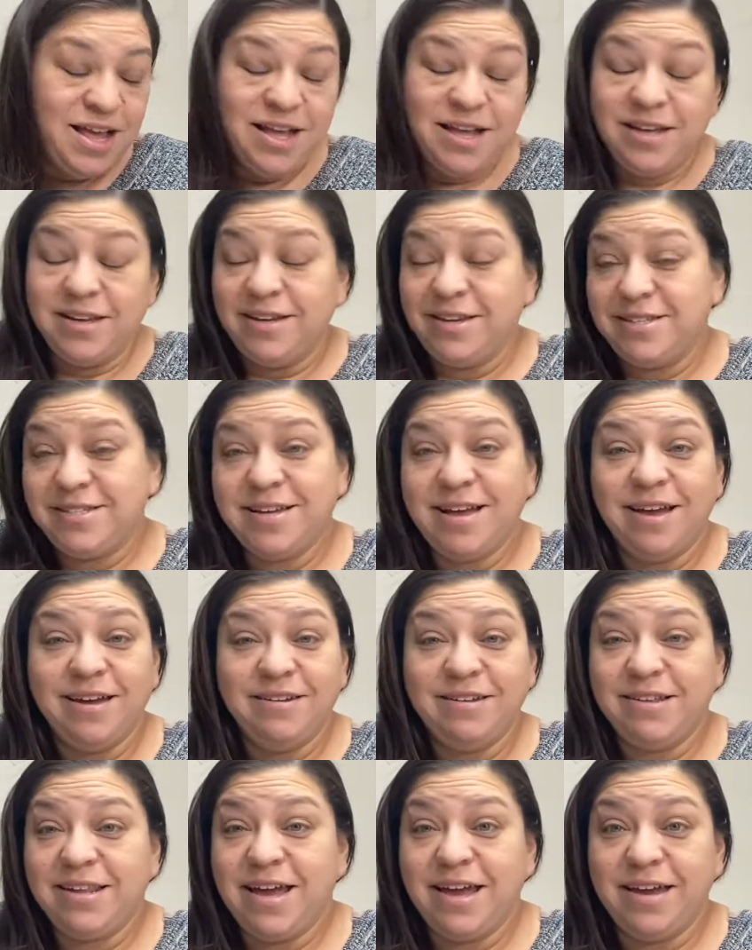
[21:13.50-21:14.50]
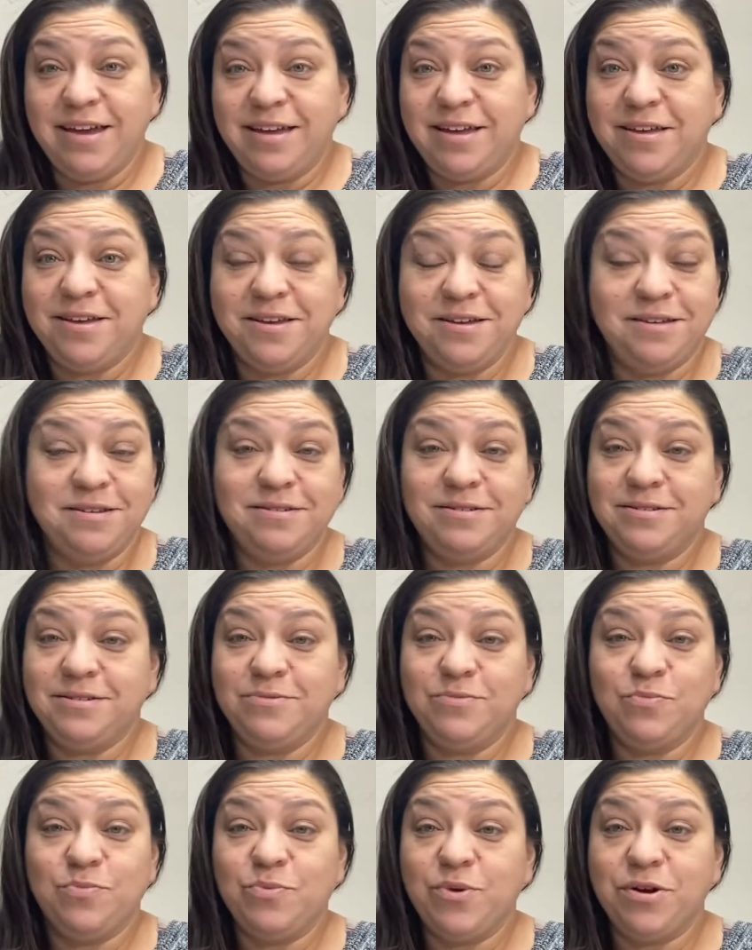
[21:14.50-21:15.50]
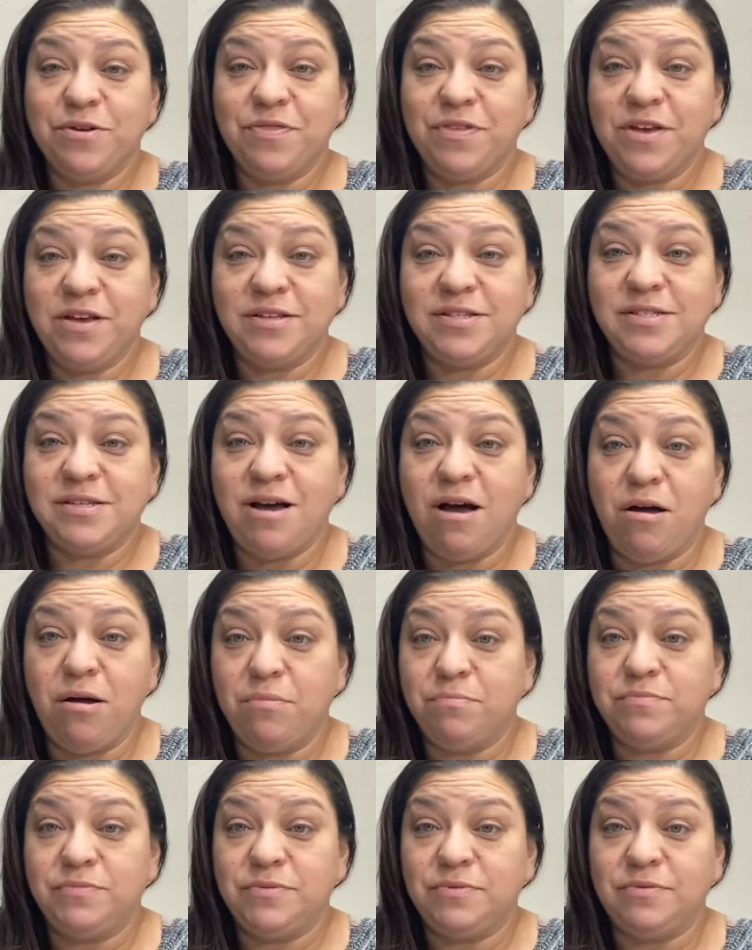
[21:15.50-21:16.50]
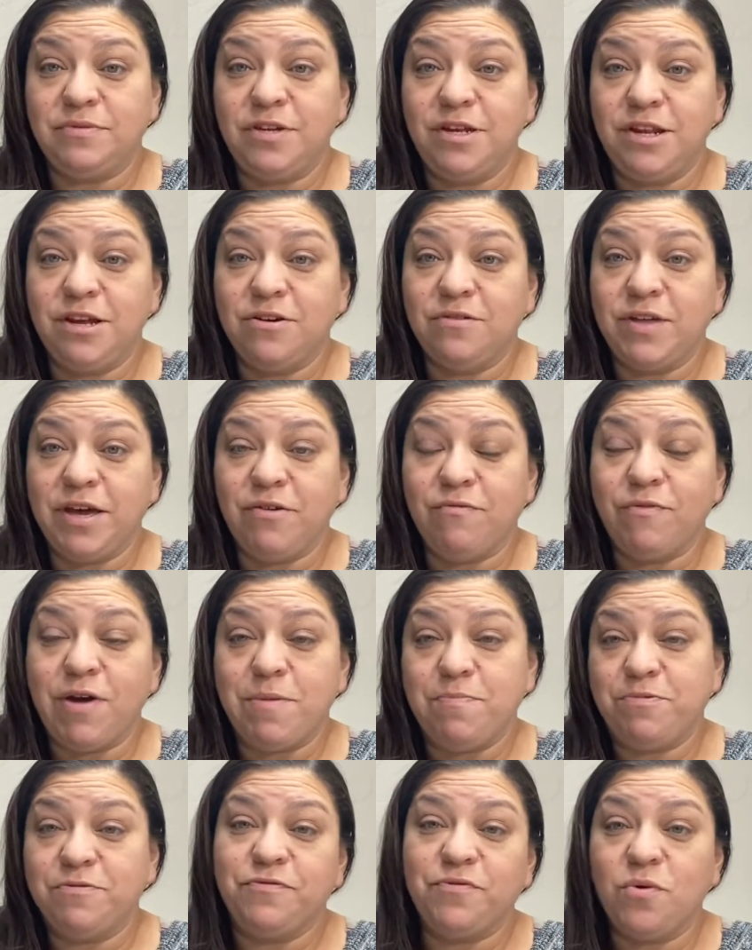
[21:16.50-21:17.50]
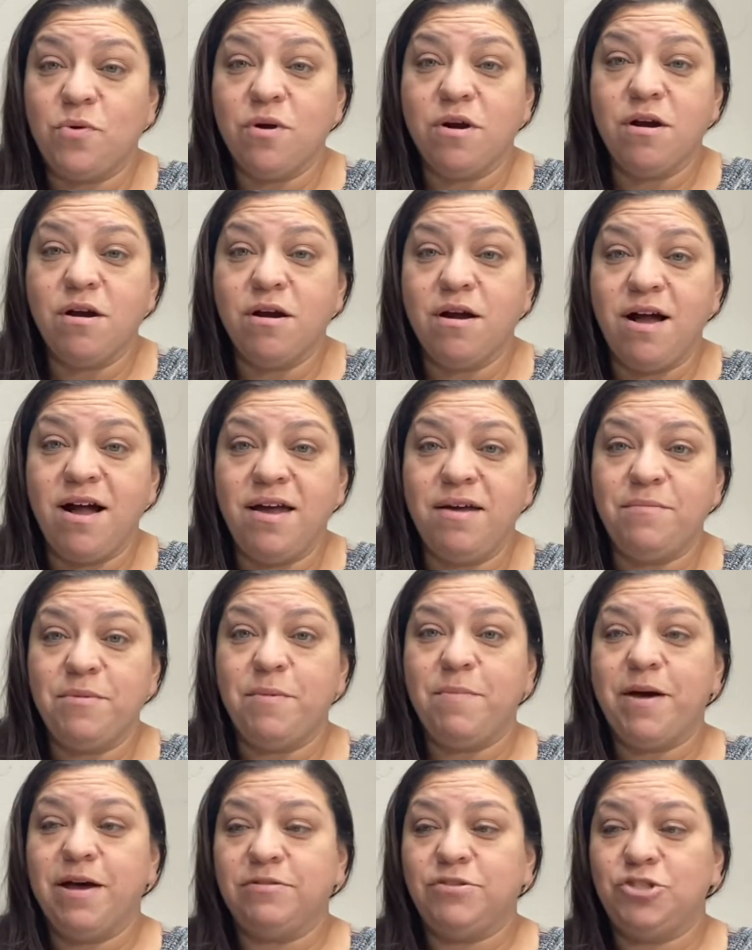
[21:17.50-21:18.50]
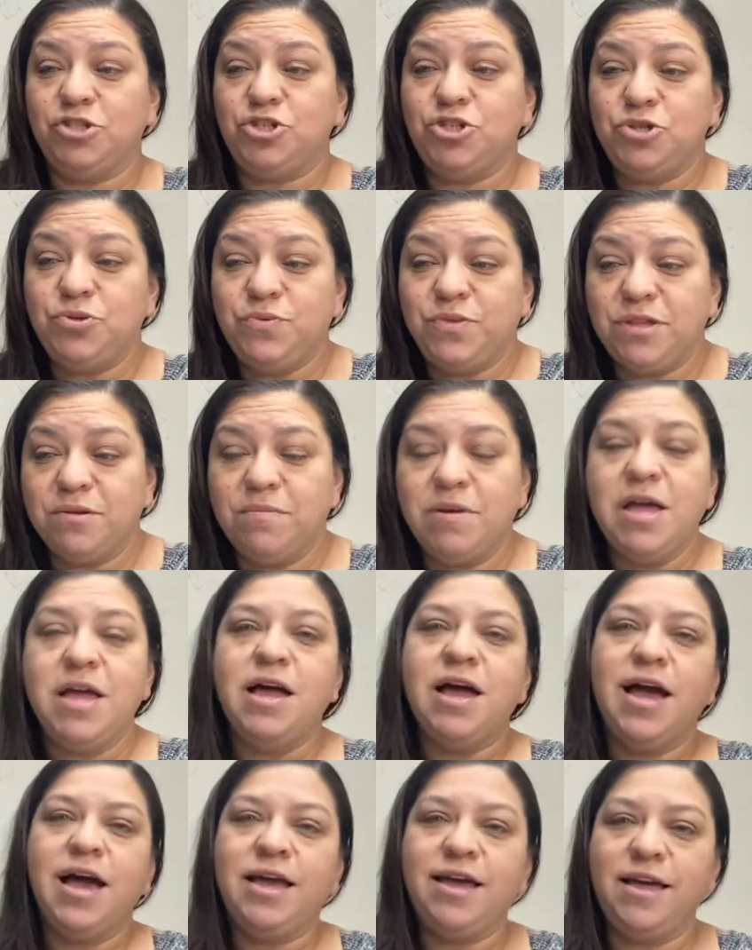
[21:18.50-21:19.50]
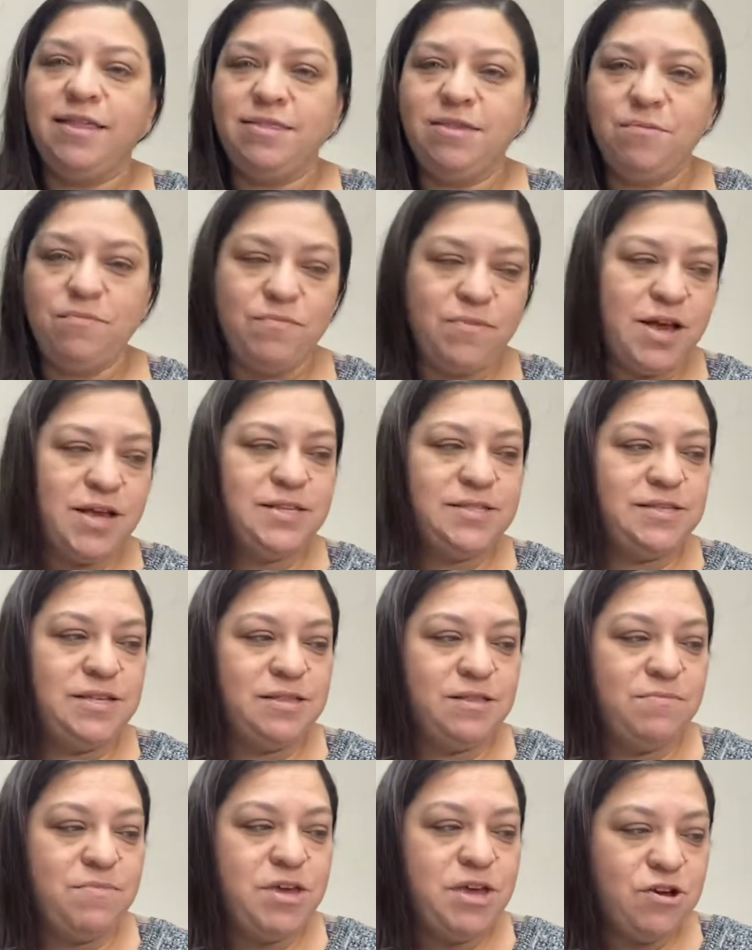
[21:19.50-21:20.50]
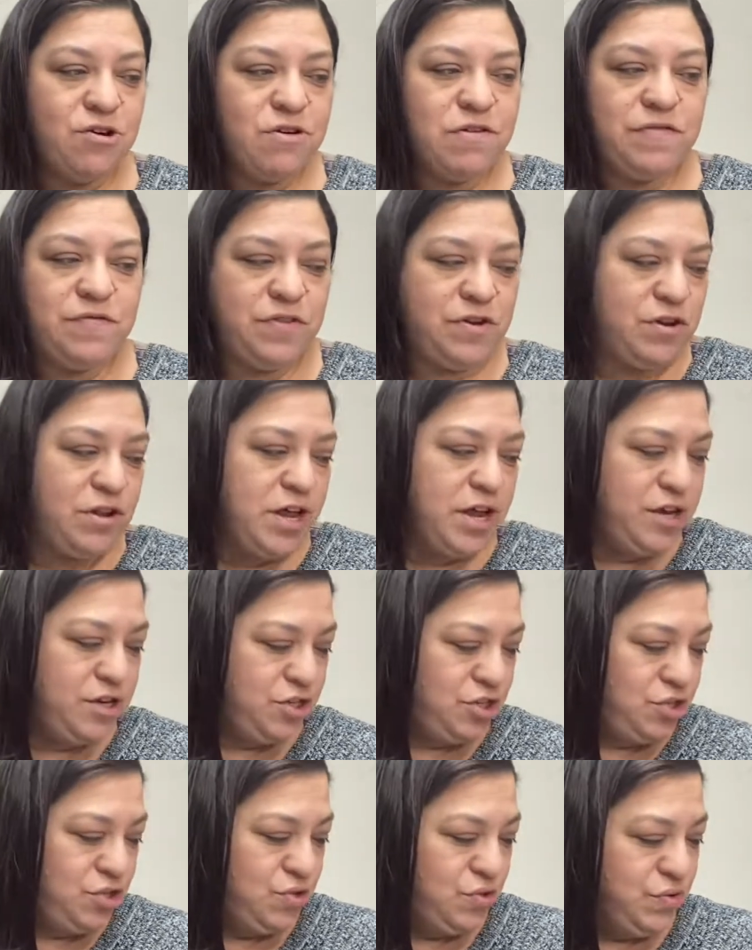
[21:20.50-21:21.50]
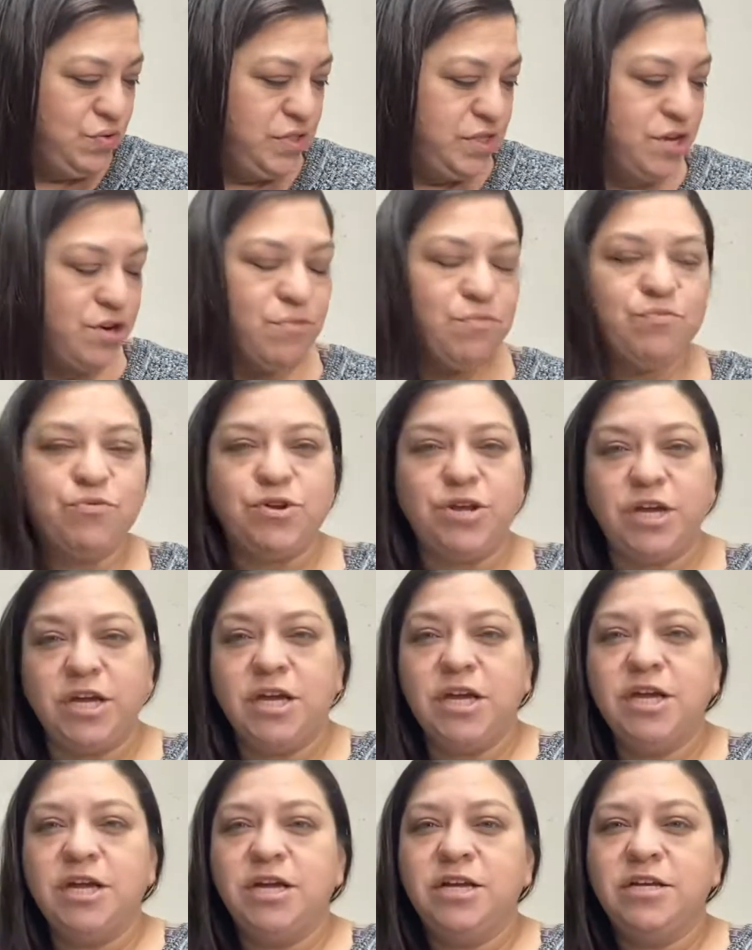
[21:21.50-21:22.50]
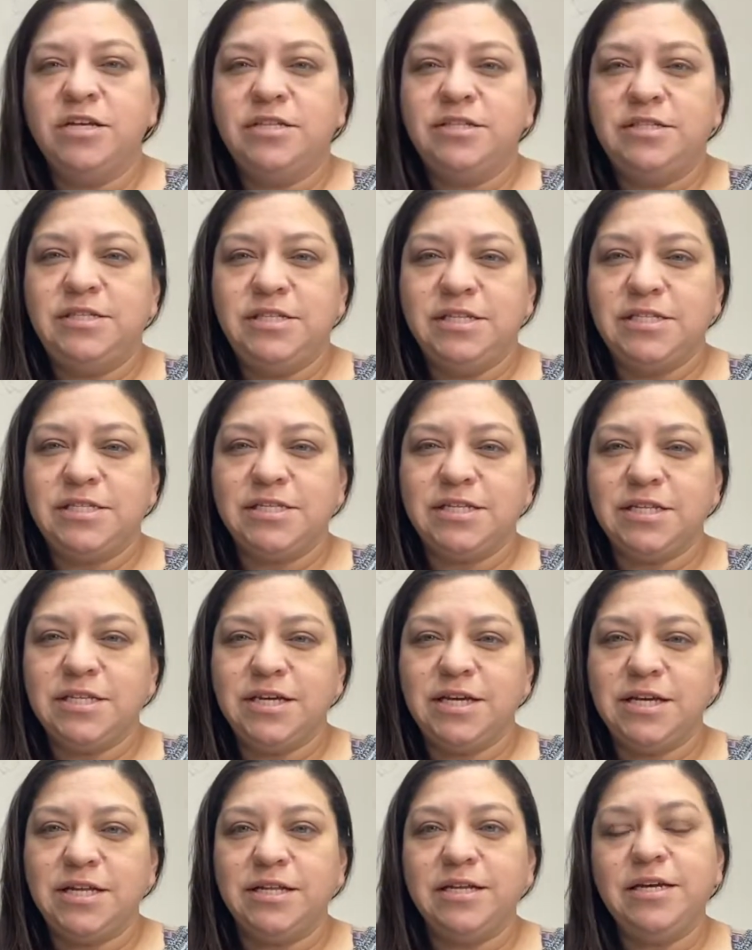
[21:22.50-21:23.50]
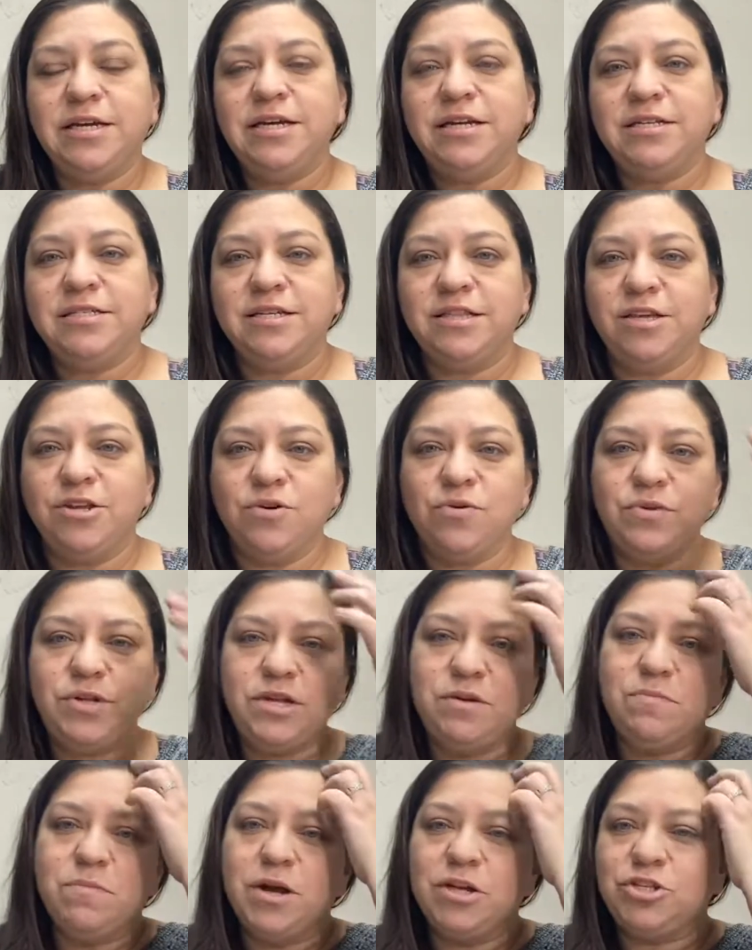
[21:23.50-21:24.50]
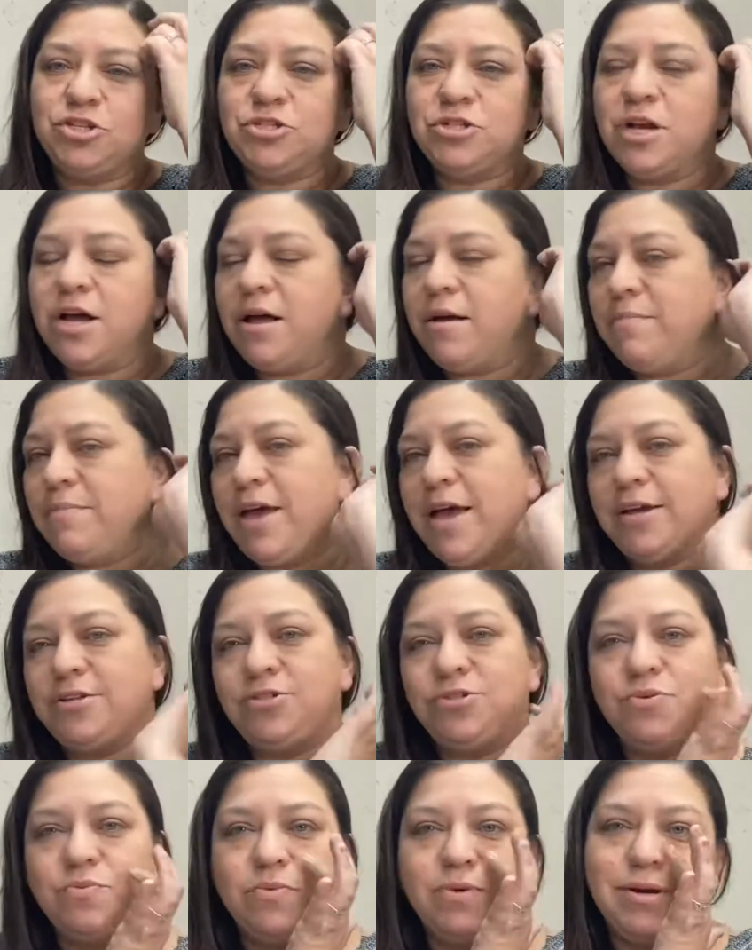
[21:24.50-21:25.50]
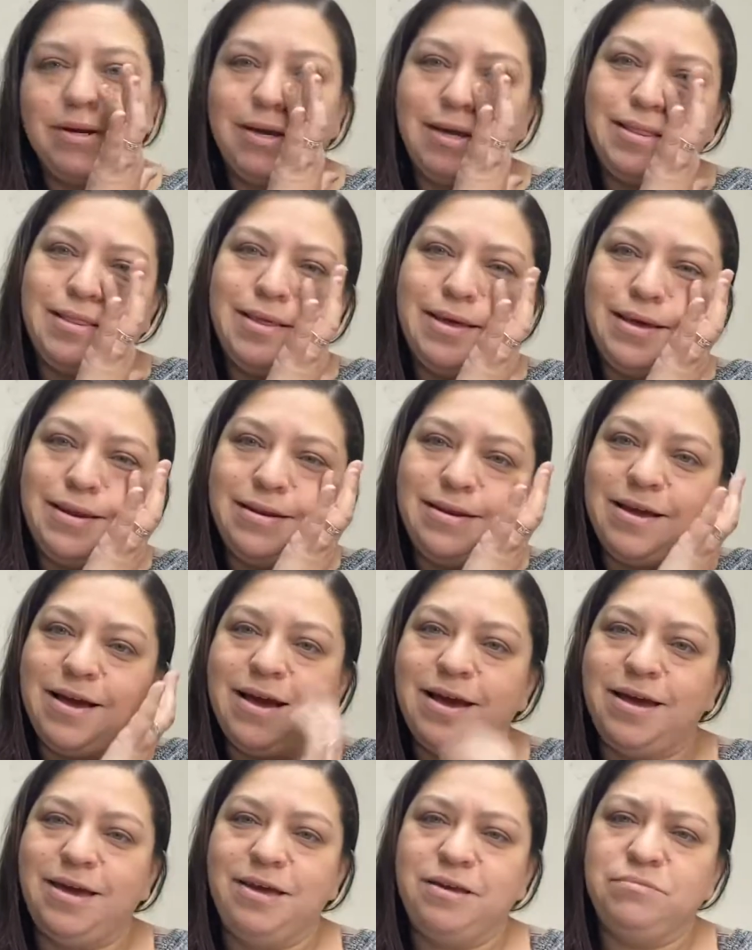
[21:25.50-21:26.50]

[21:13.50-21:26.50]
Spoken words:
it's kind of like where things come, you know, like right before I'm about to shoot them. I sit them here if they're like shoes that are pretty decently cleaned and they don't need much extra work, and then I